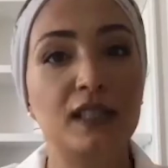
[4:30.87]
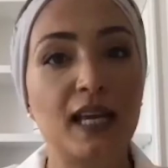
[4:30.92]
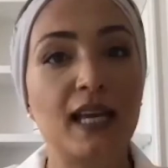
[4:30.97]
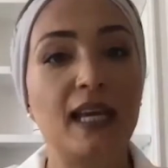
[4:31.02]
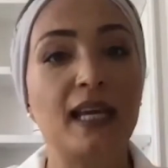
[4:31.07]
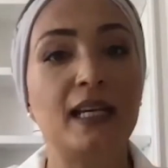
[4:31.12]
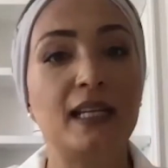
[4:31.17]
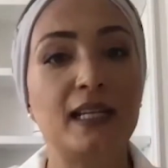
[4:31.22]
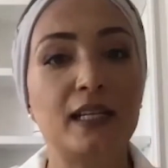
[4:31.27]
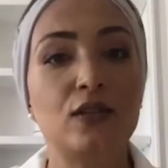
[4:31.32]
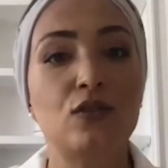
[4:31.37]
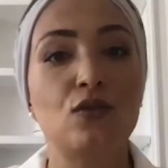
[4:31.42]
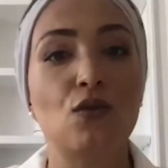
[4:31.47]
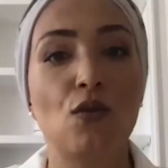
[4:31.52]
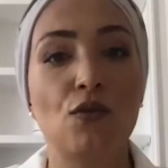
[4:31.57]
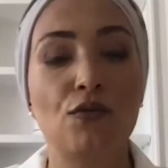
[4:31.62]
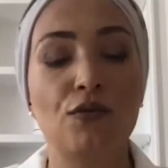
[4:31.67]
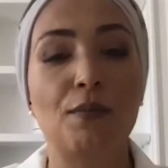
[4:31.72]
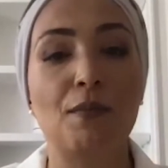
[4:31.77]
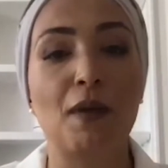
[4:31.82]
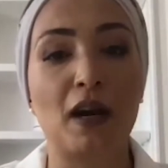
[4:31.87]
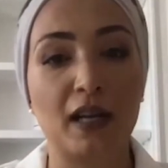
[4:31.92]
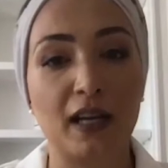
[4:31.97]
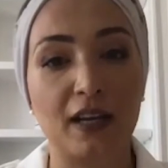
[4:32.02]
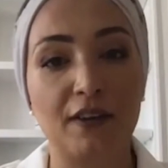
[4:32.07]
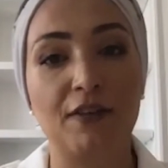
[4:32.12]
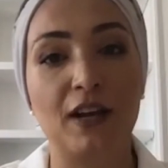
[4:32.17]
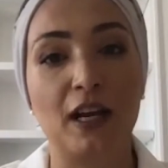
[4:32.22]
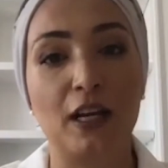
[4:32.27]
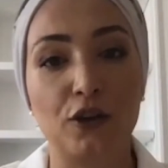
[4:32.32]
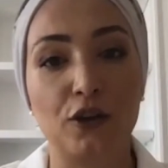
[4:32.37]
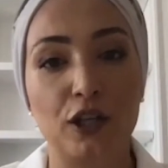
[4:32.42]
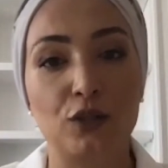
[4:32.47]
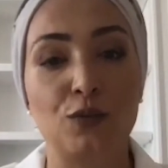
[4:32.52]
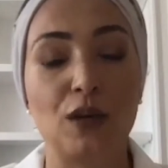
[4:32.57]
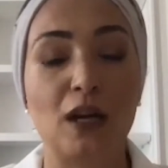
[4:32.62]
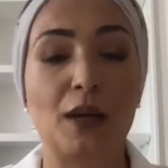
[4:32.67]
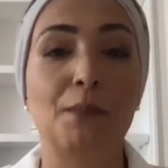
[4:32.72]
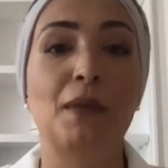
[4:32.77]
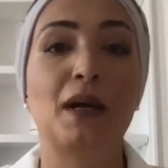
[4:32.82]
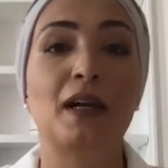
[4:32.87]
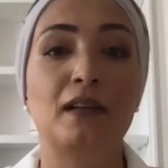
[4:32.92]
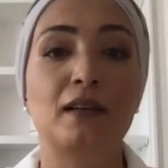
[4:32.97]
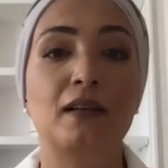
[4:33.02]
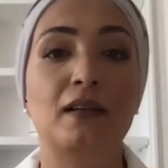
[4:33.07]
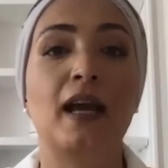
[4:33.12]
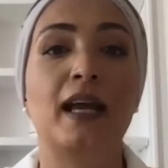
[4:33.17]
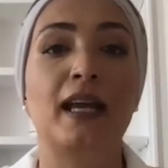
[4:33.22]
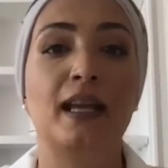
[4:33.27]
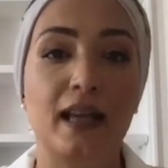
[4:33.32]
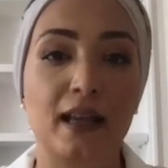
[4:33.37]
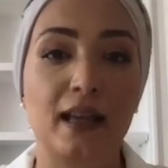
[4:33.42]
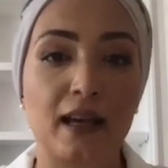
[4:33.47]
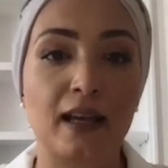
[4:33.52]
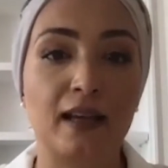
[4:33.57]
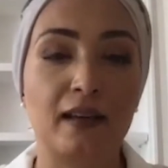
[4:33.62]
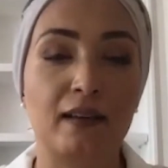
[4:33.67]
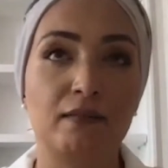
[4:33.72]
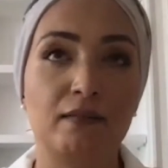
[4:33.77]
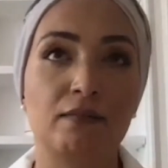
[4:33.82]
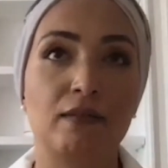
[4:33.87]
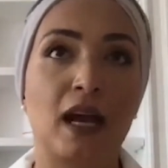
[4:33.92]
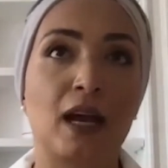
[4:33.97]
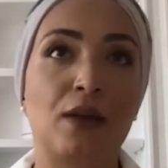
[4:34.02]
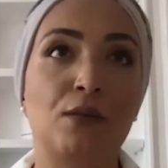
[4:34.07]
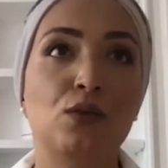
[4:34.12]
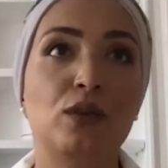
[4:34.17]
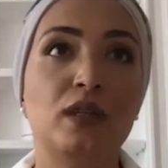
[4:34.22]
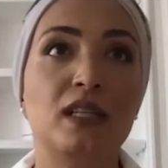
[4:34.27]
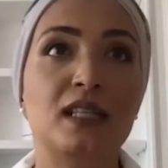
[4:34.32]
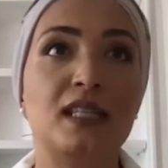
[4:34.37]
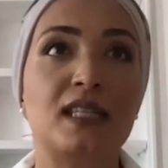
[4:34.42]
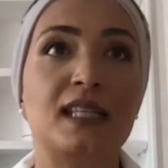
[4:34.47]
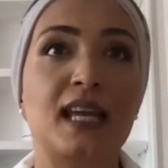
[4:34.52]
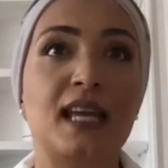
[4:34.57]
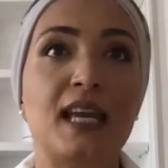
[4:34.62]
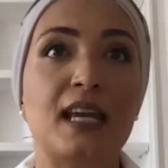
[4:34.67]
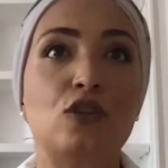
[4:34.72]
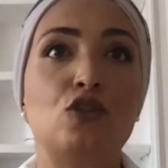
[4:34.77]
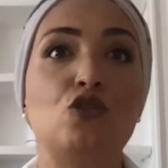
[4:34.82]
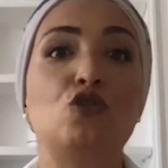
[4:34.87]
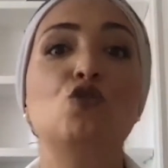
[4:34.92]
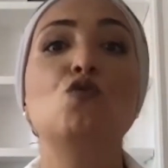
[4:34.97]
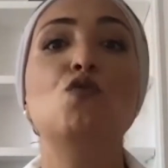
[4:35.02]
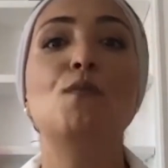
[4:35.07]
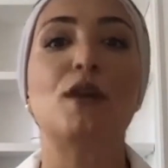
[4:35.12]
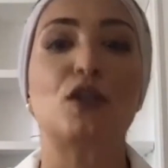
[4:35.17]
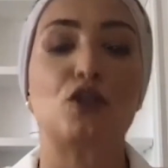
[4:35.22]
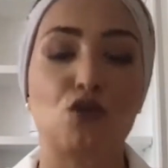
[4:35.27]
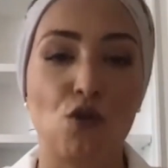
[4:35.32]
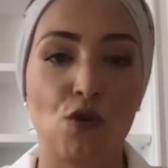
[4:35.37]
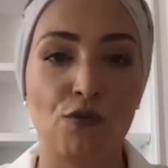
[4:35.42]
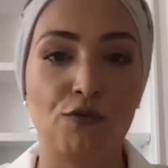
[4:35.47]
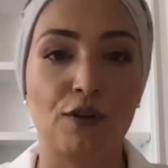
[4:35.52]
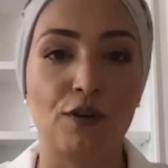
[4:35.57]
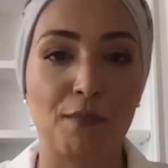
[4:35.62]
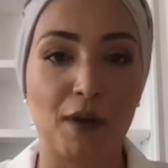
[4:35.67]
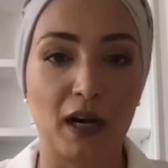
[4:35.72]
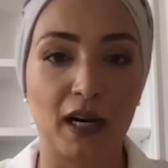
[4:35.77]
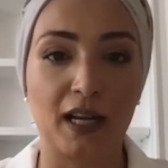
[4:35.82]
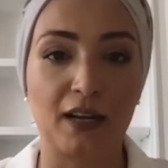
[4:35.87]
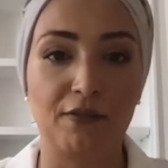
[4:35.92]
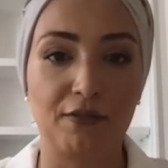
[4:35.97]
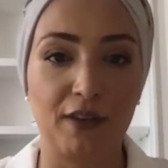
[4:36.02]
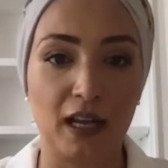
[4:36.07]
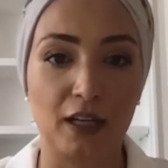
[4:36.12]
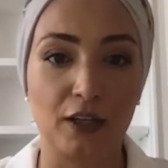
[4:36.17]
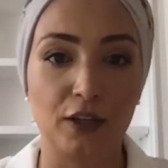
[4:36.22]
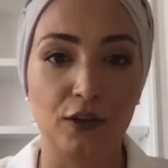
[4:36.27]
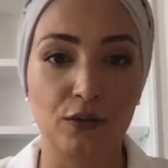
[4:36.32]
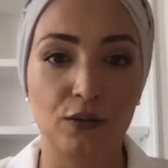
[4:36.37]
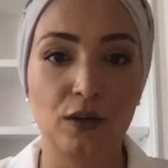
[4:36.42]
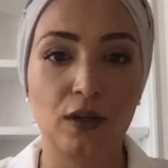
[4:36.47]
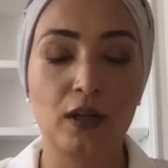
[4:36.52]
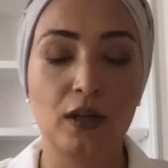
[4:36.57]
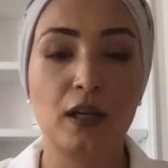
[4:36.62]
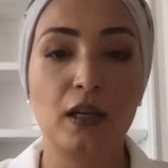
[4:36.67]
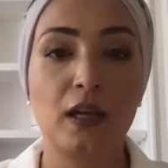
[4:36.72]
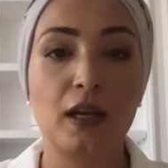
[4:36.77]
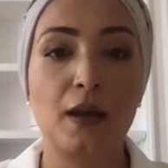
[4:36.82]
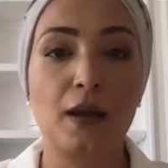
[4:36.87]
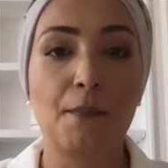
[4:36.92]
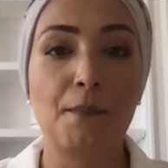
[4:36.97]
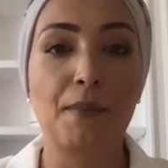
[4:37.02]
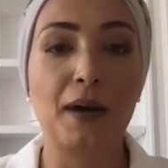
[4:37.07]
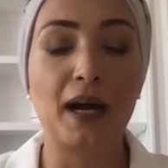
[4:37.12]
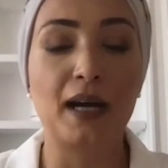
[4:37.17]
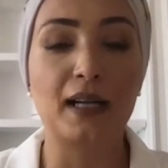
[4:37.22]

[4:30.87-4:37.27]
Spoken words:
it is over market value as well, but I wouldn't say too much over market value. But